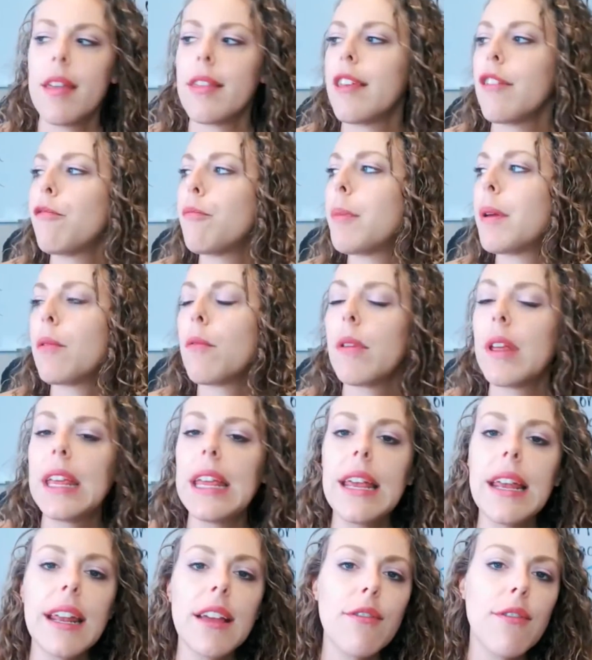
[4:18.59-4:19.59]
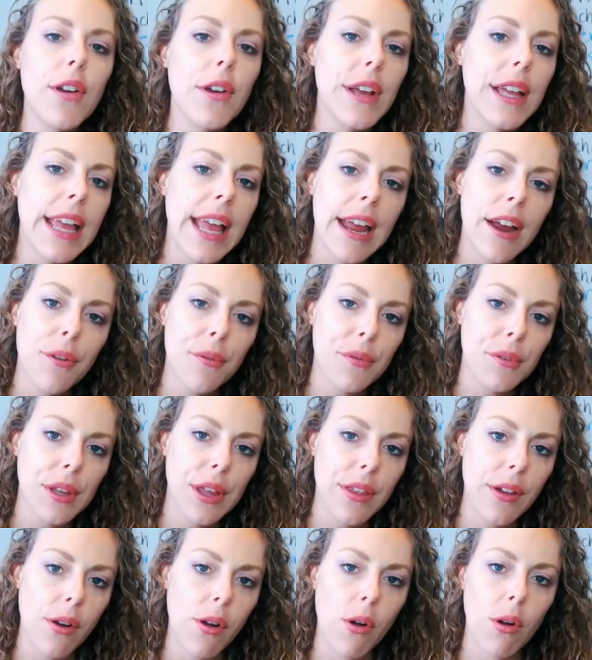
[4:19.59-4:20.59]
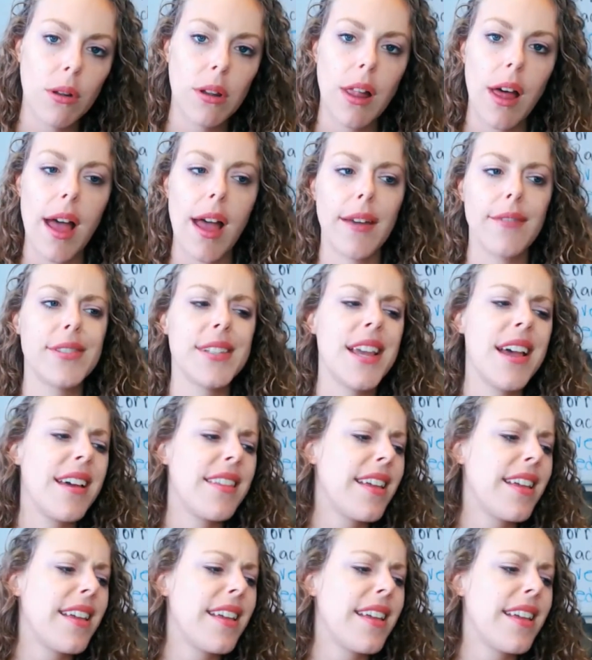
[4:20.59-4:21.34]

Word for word: they've been eating very carefully their whole lives,